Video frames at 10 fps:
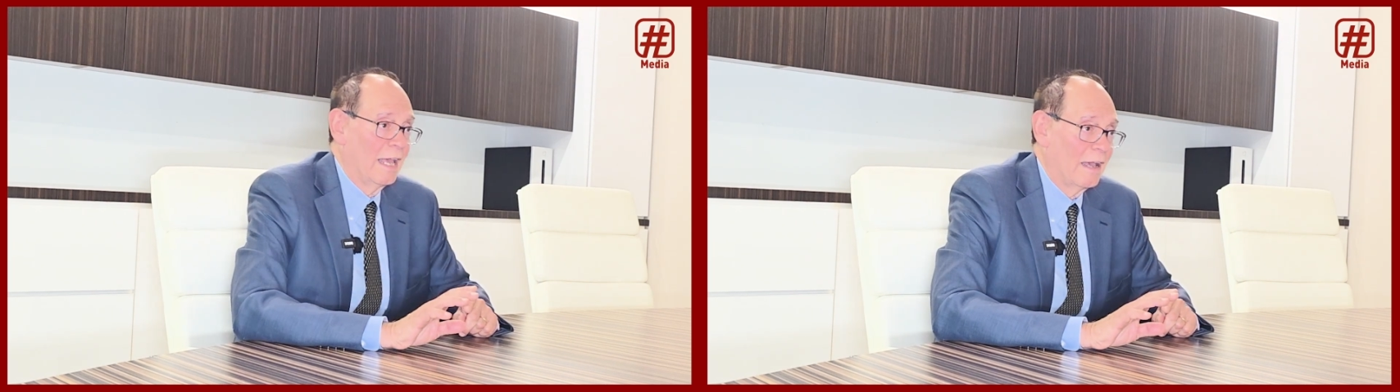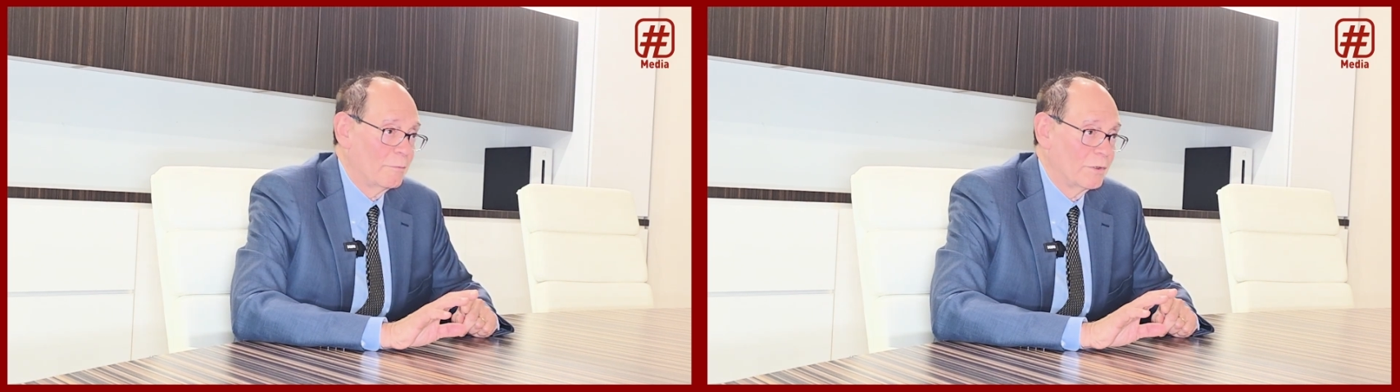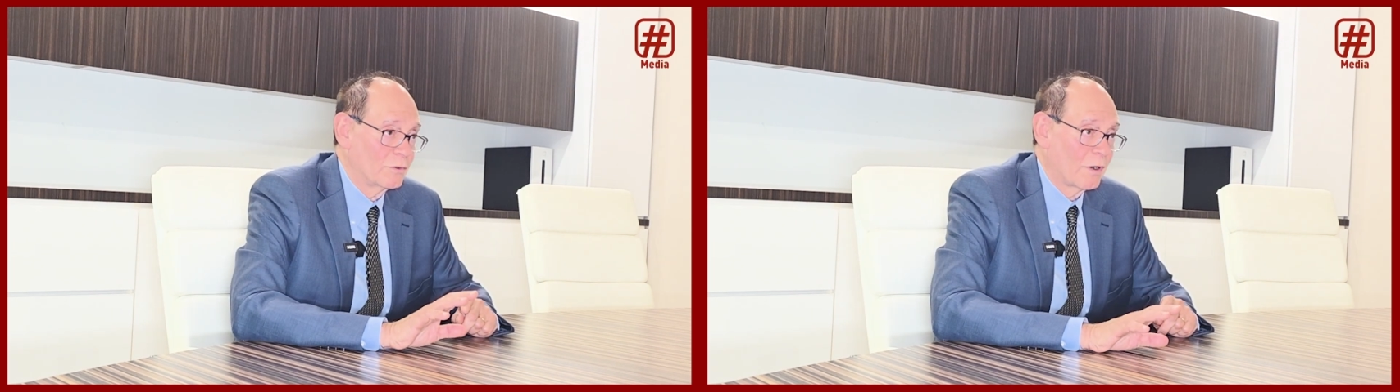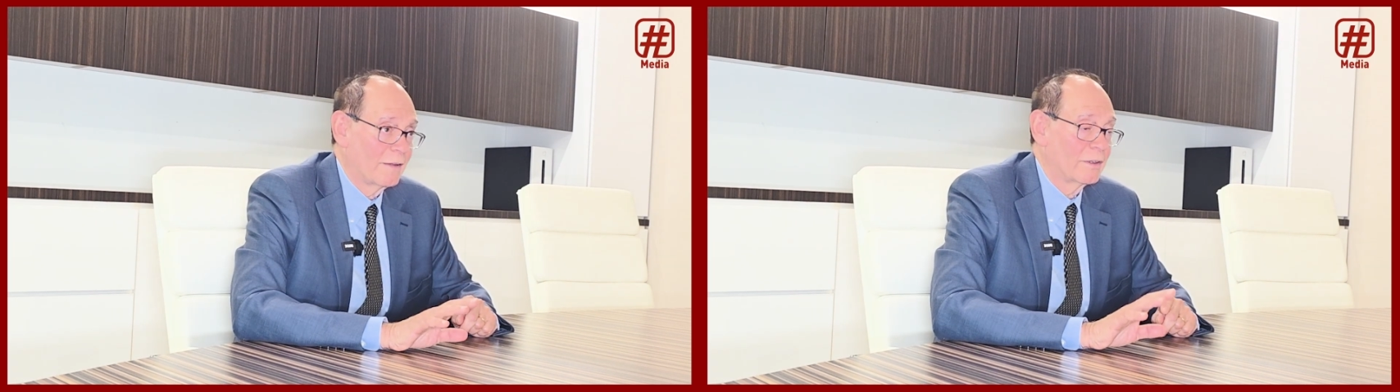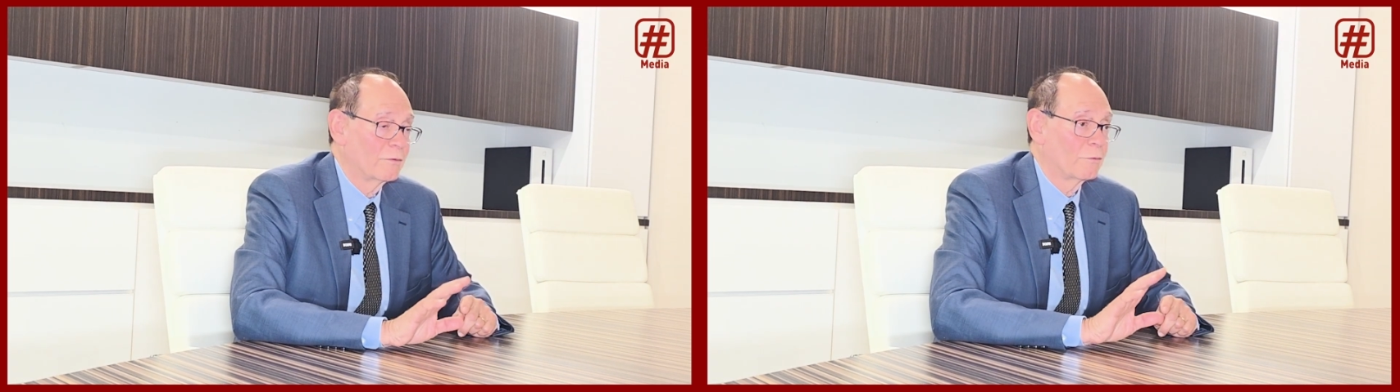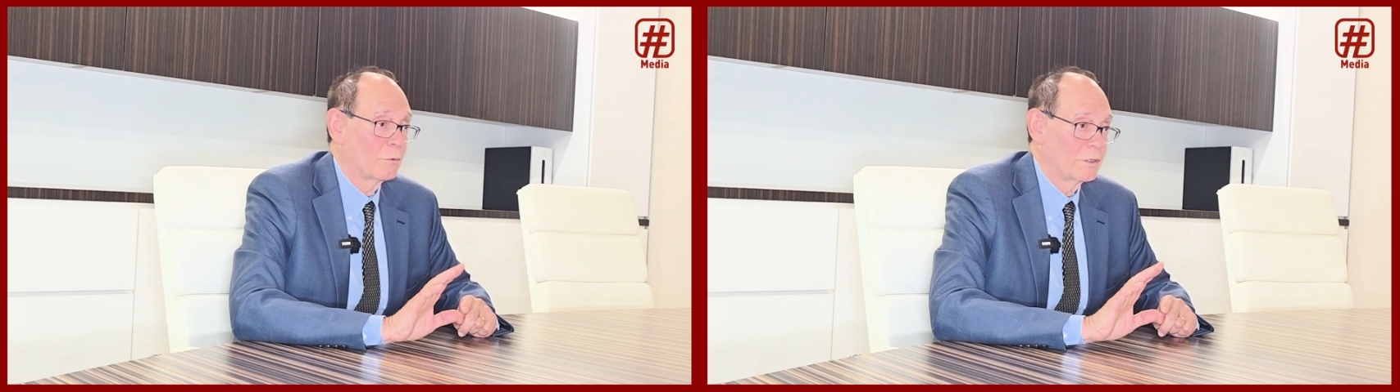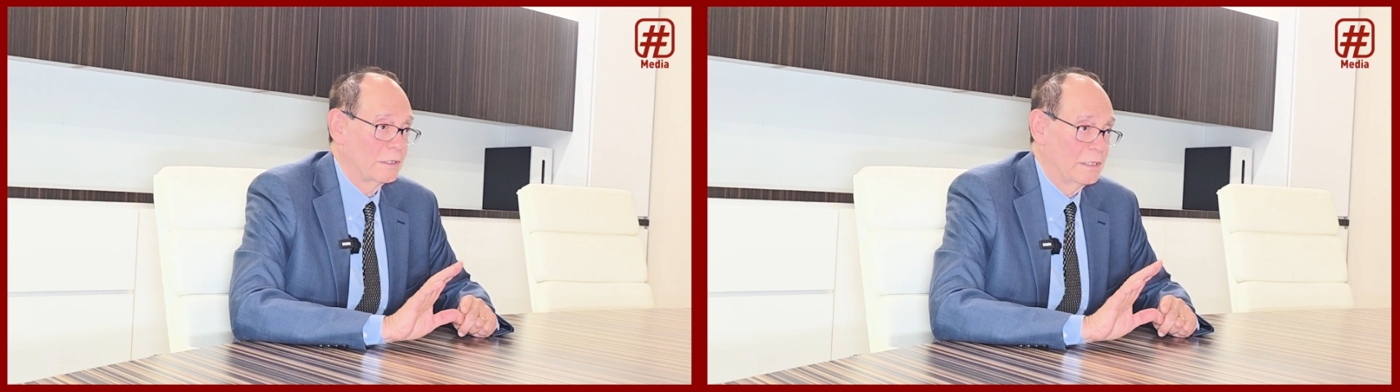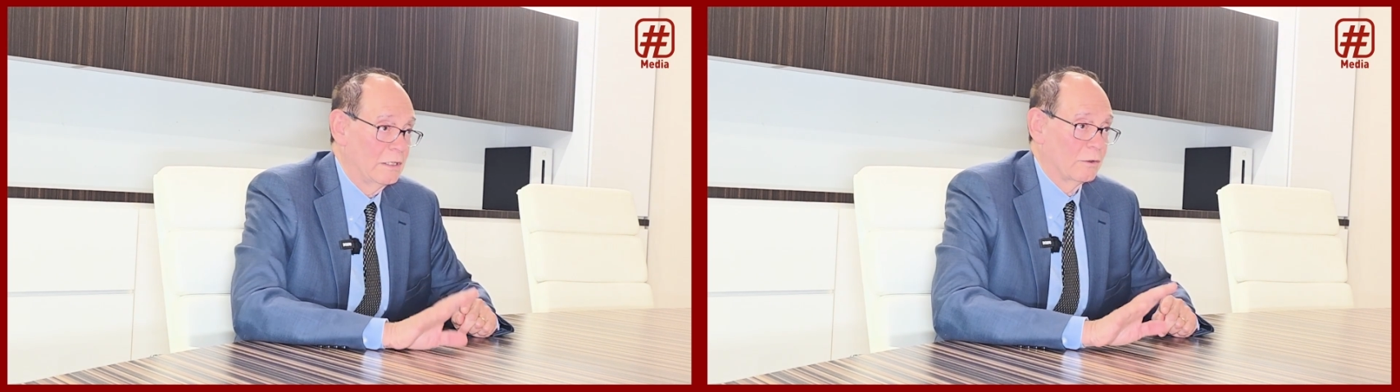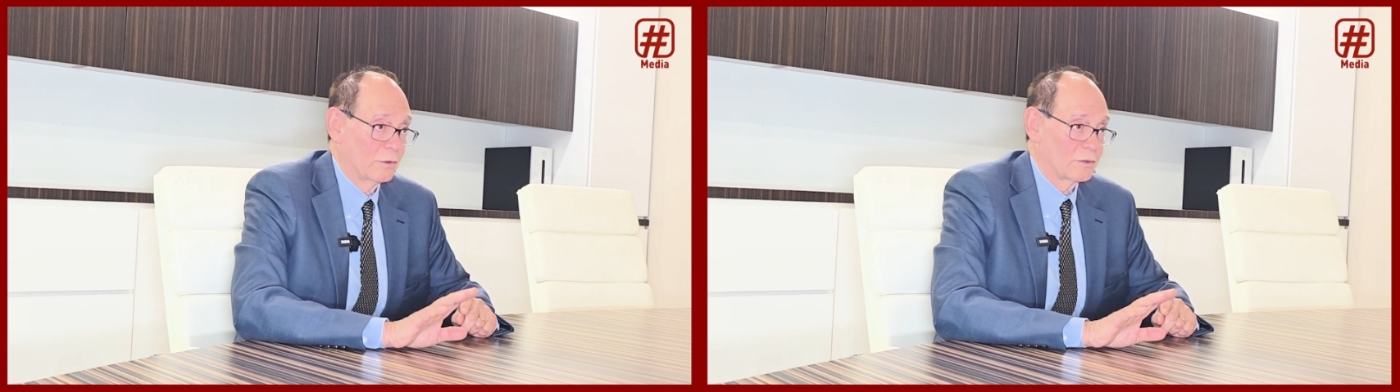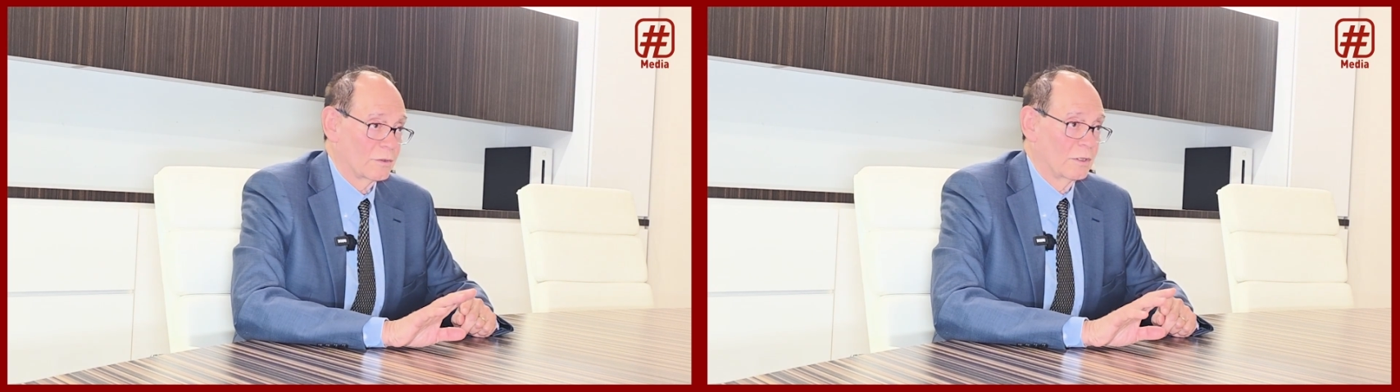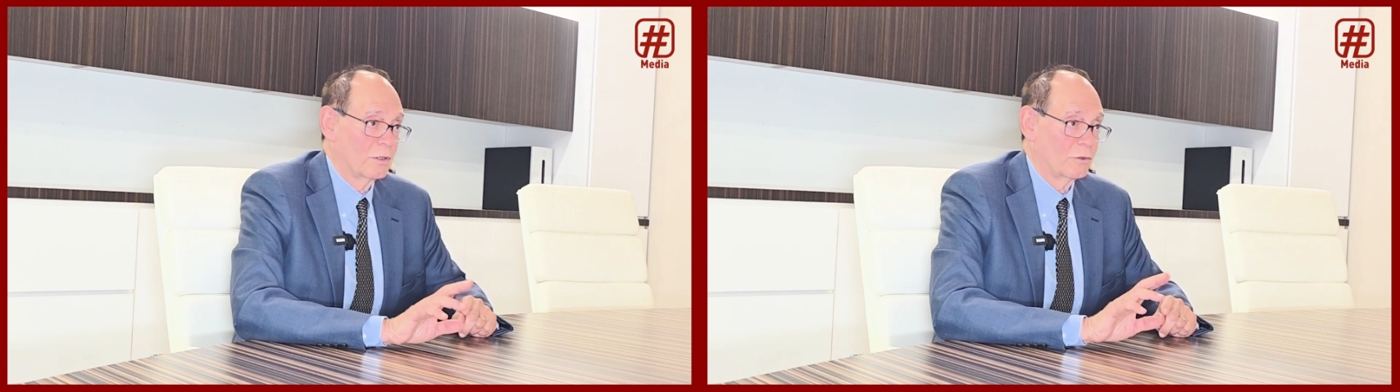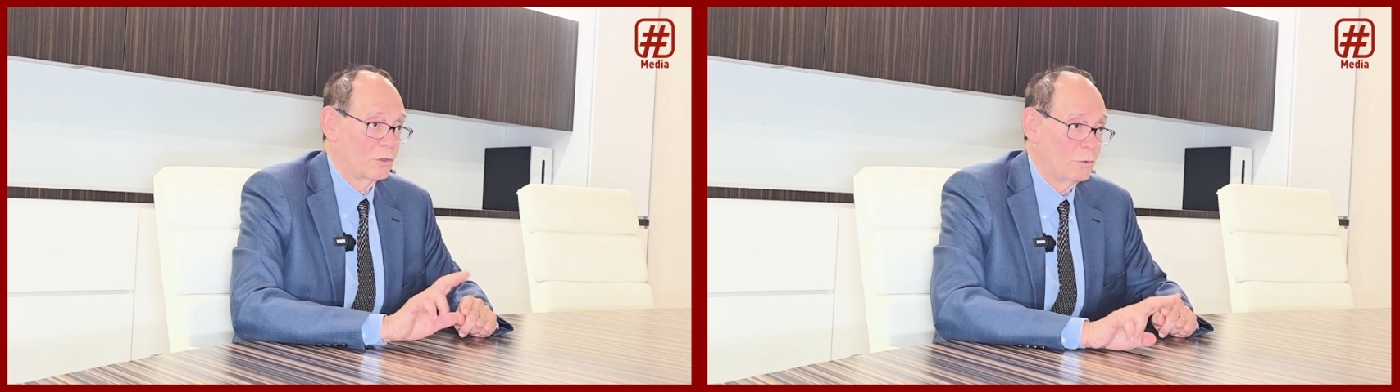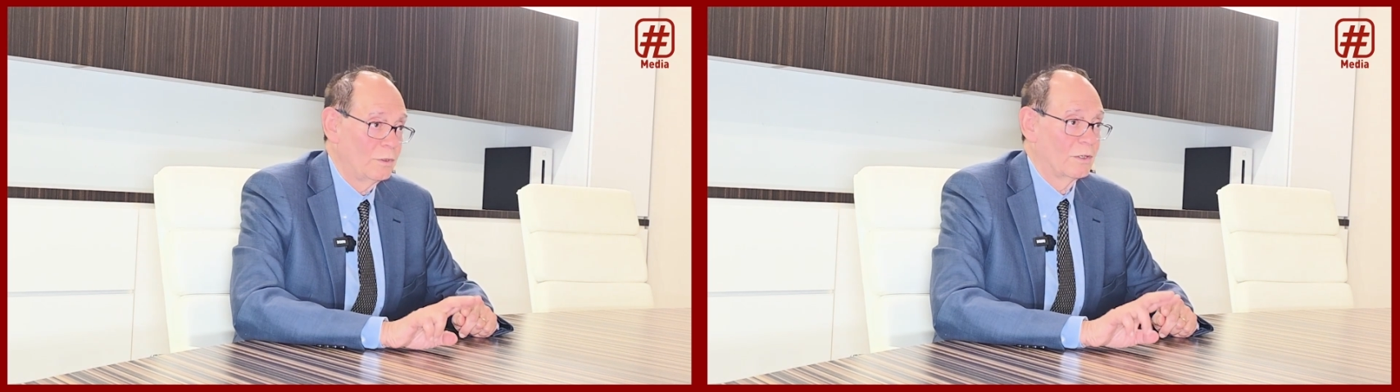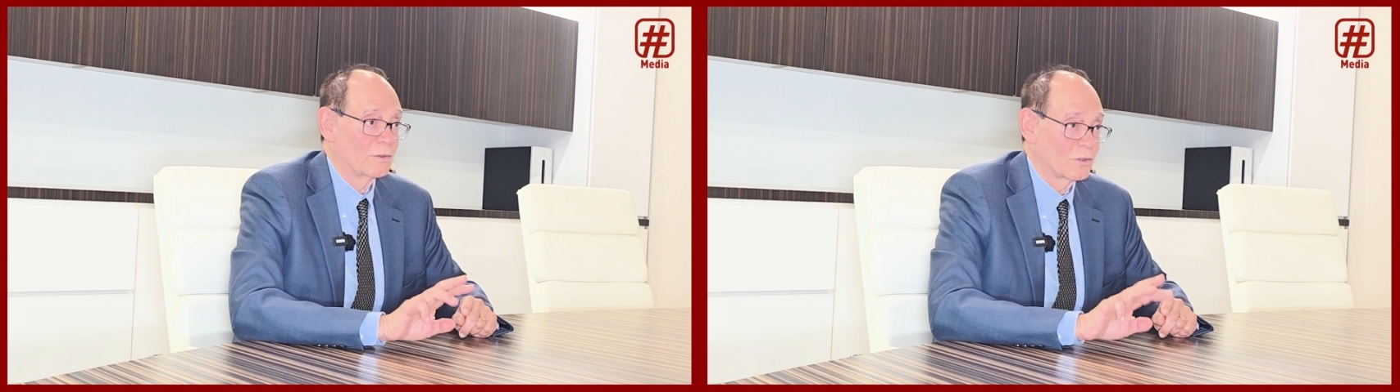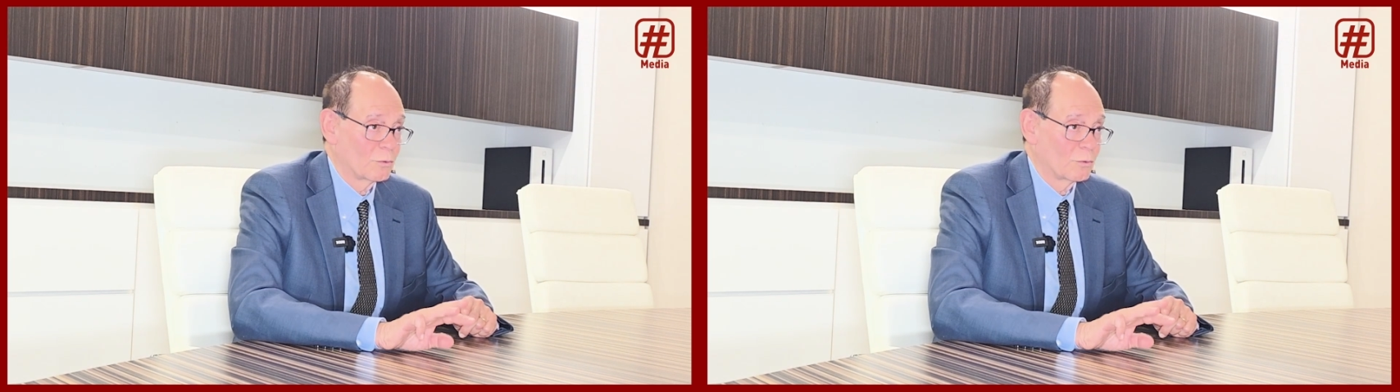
have been driving for years, 2 years, 3